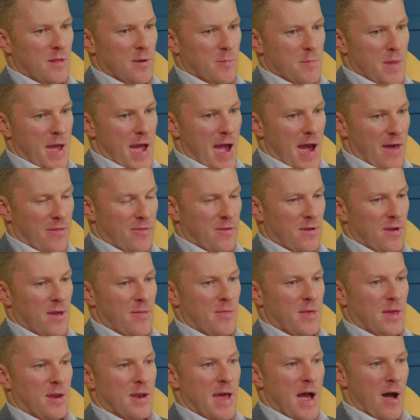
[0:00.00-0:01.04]
the math
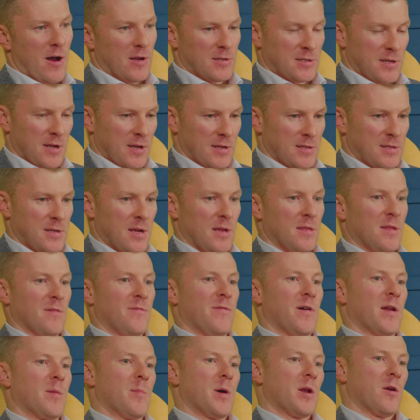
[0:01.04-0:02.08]
and the analysis and the
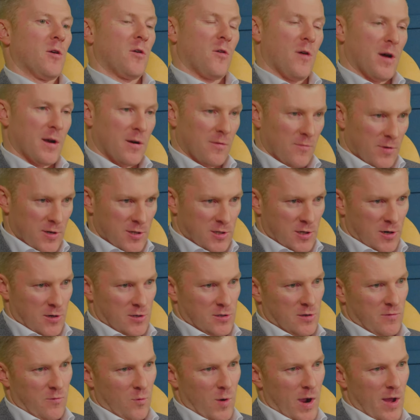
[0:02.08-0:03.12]
fundamental credit
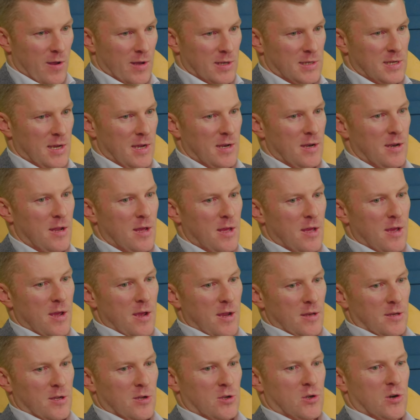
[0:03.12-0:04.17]
research of Wellington
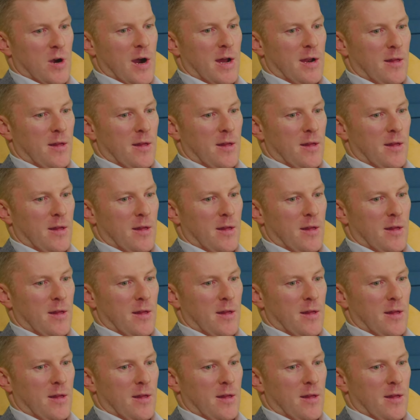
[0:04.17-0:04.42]
to try